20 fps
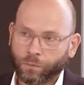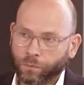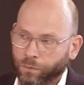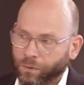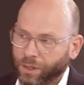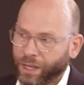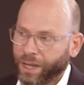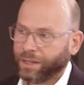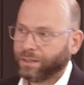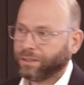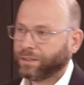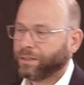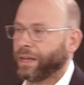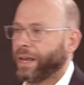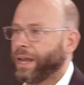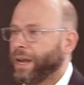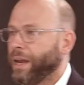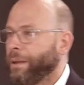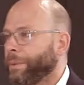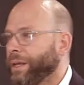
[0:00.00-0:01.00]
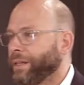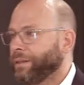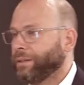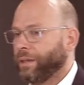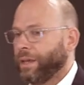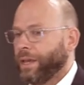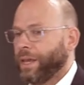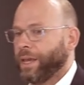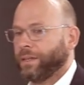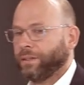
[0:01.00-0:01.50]
of this element
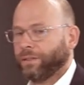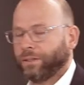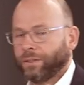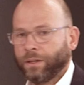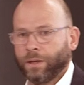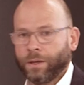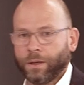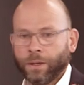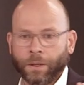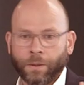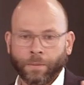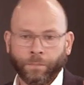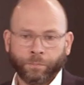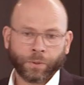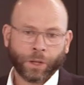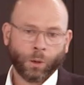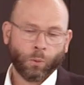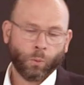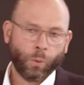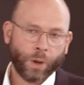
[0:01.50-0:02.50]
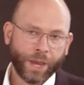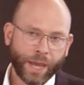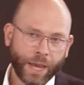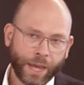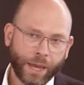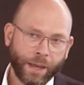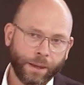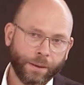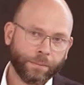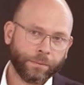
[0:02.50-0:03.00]
is
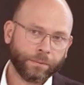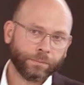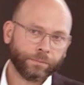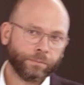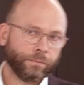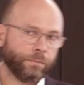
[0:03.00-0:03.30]
we,